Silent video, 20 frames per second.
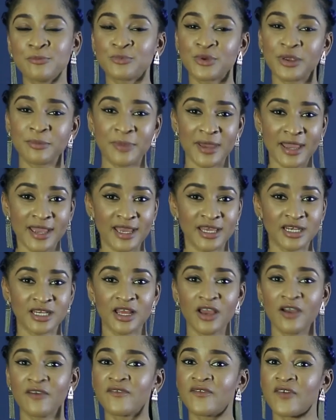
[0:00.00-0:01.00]
prepared
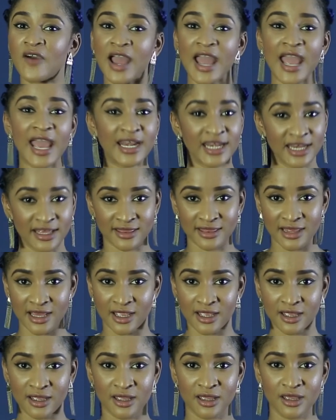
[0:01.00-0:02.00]
for
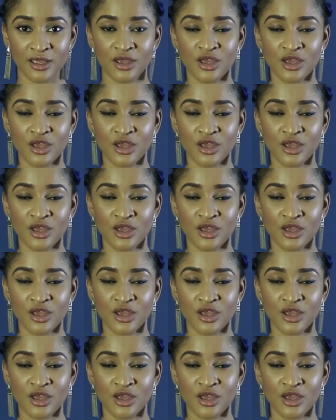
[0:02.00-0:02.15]
anything.